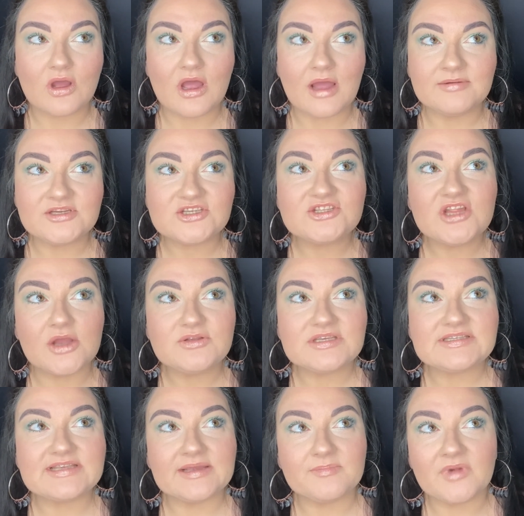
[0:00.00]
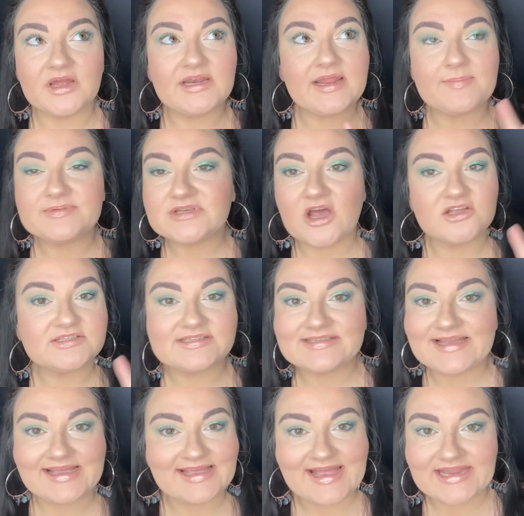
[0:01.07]
I'm just noticing my lips aren't
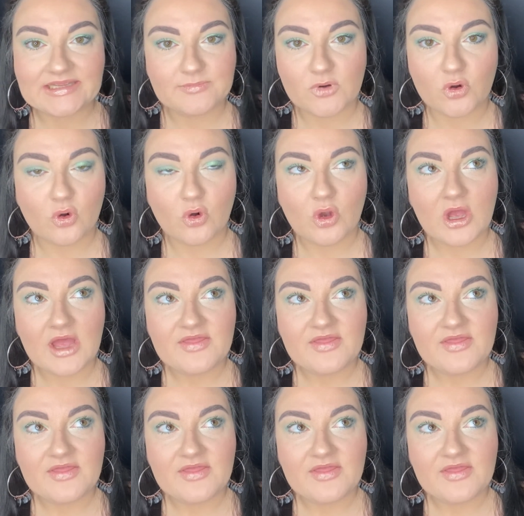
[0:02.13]
stinging anymore.